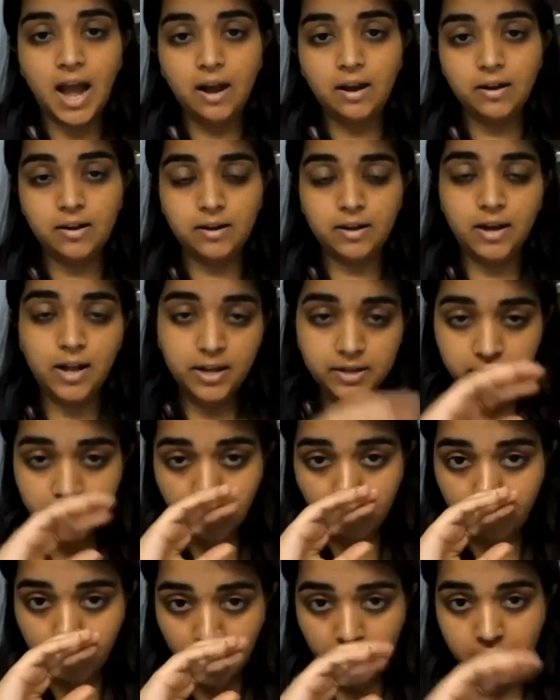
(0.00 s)
and
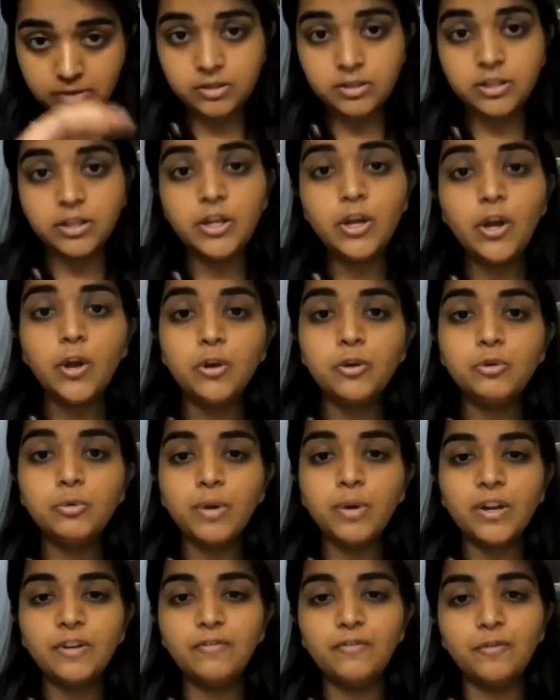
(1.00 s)
capacity to
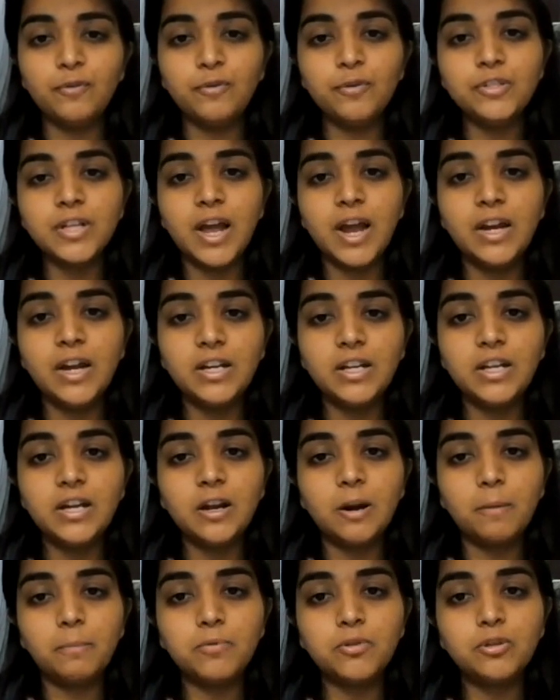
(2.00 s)
enforce anti
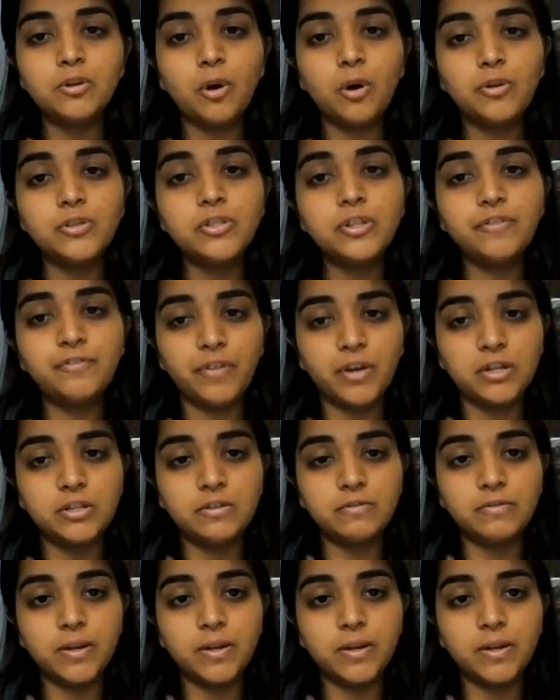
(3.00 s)
corruption laws effectively.